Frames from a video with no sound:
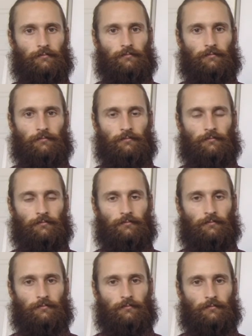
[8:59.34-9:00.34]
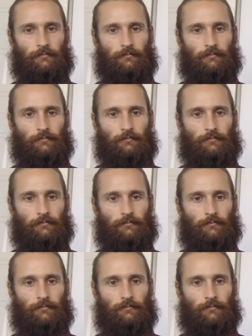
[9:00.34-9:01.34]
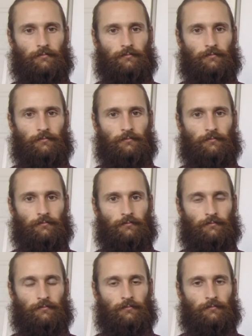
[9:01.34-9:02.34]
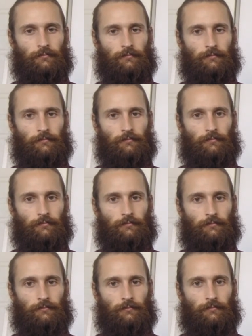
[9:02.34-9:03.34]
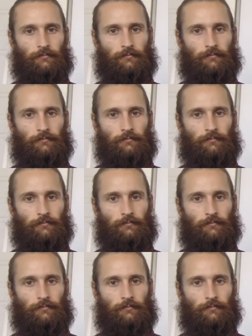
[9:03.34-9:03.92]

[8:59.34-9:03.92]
This person isn't speaking.